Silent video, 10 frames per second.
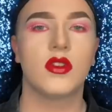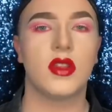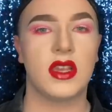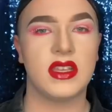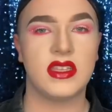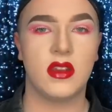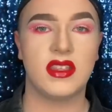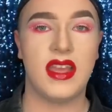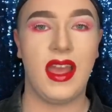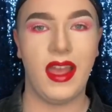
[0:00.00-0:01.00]
So the
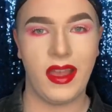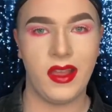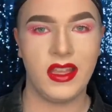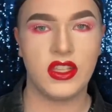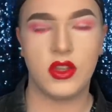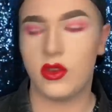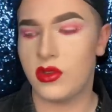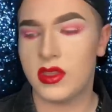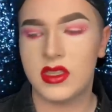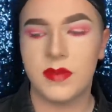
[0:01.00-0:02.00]
concealers that I like to
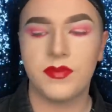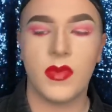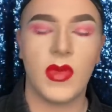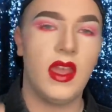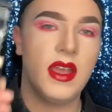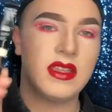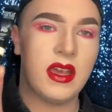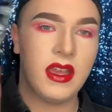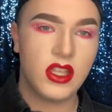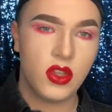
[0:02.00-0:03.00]
use is
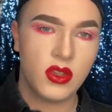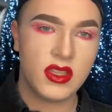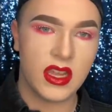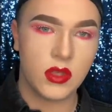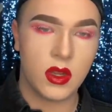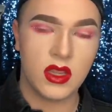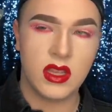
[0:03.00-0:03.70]
I like to use this one.